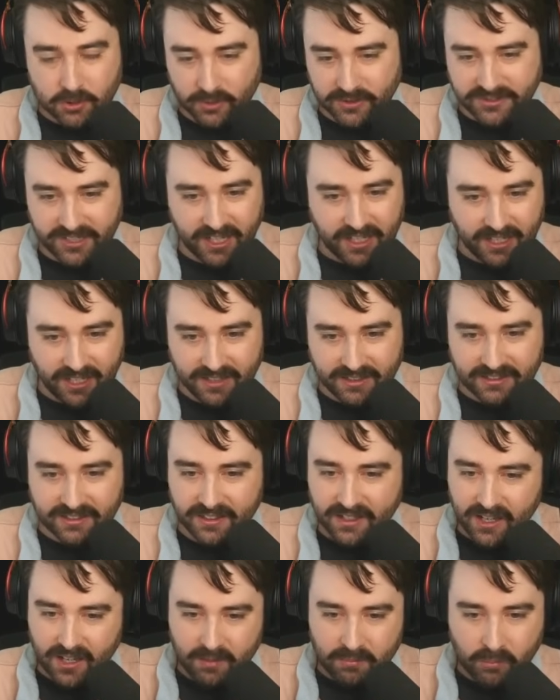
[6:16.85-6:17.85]
We're taking
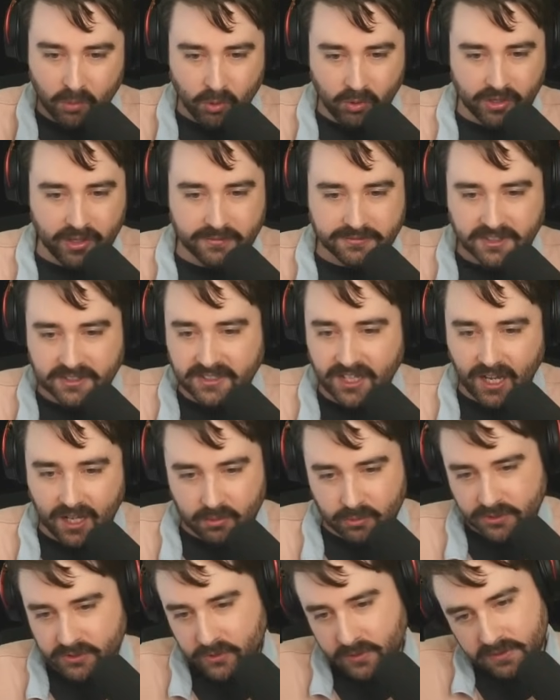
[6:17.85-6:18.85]
more of the dot.
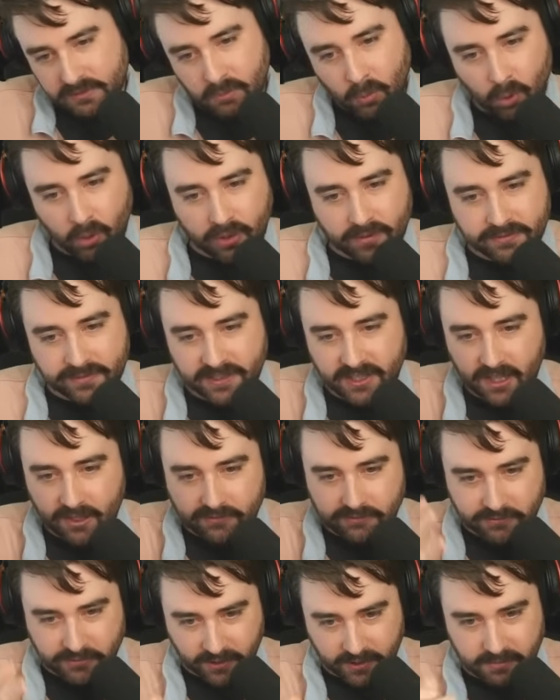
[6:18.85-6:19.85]
We're doing more of it
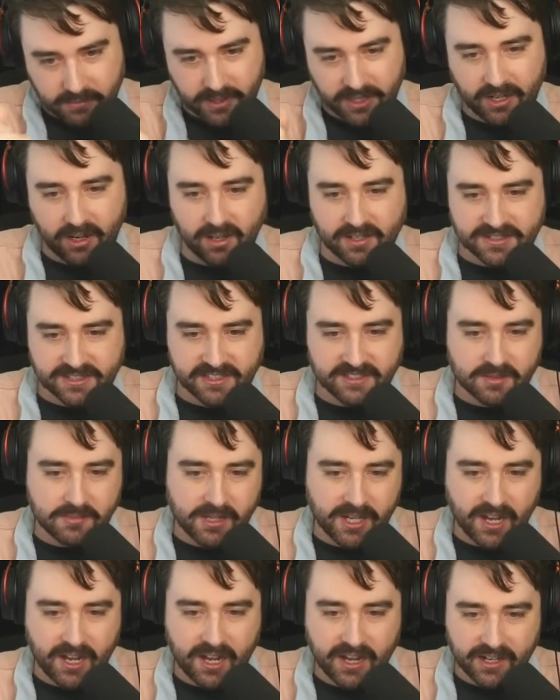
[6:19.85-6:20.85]
up front by causing it to be
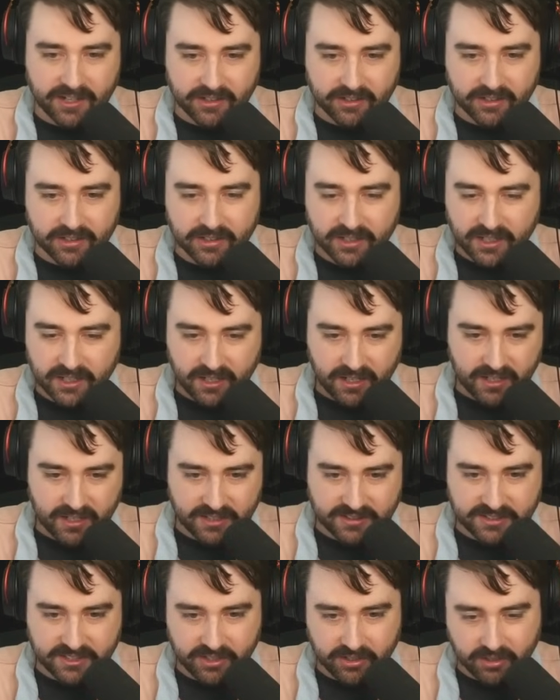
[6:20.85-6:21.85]
a higher
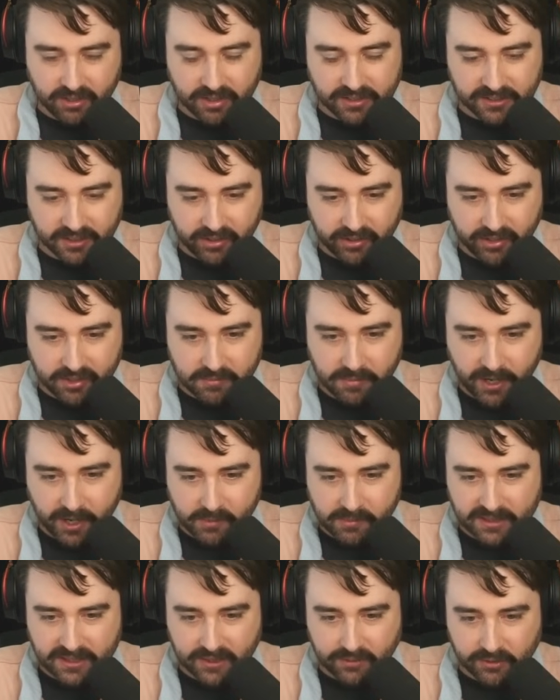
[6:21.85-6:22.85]
tier on our
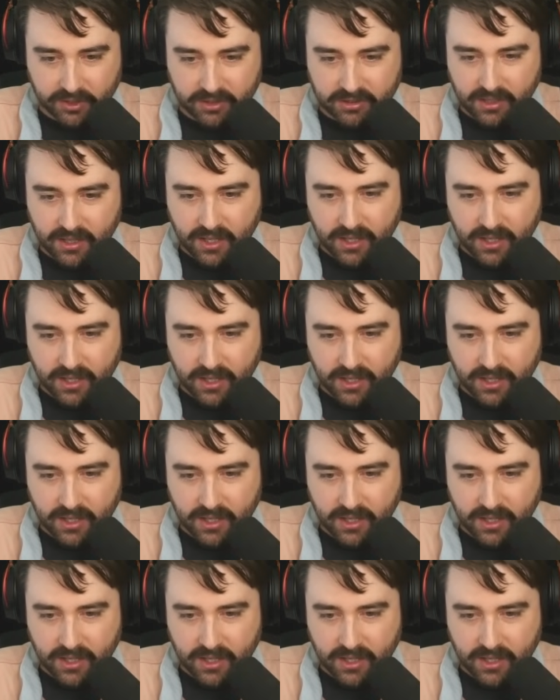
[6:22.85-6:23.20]
empowerment level.